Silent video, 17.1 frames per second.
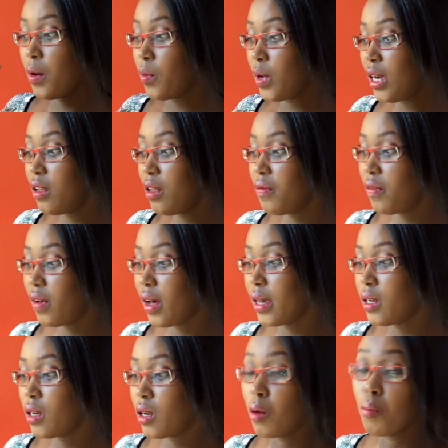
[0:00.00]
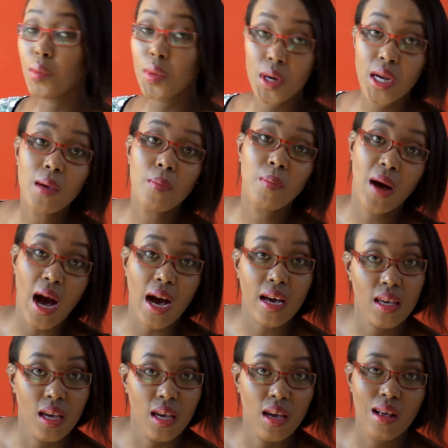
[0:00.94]
I really find
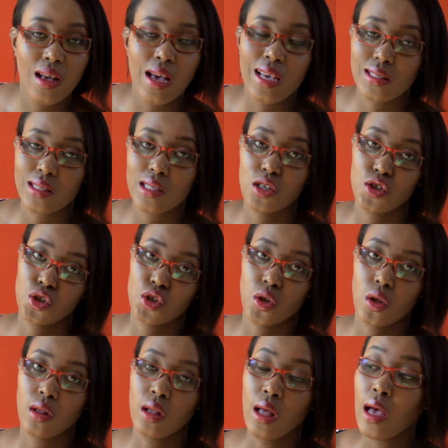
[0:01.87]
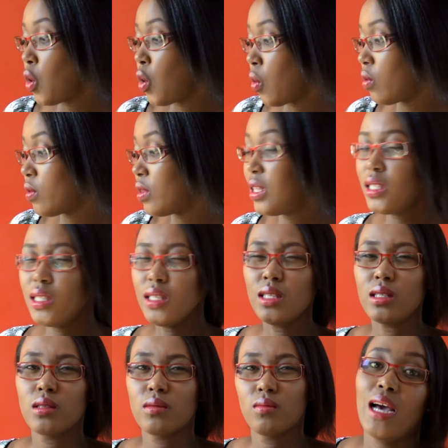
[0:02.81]
pre-packing essential. So this
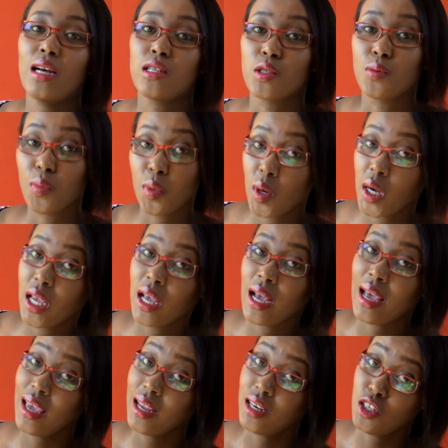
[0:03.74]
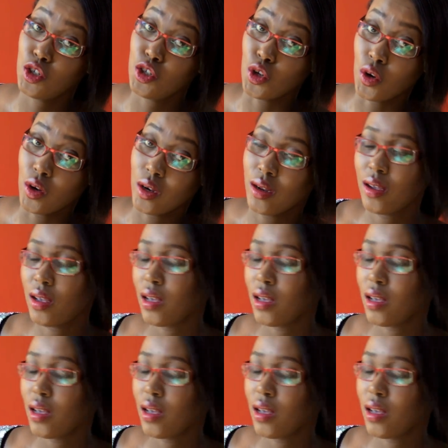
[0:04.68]
is a spring edition,